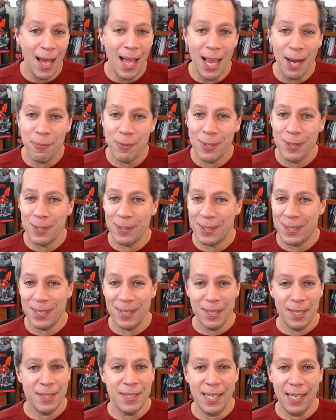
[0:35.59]
I
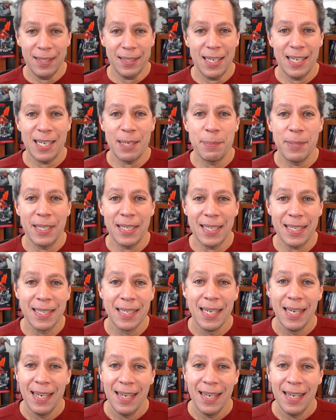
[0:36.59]
won't tell anybody.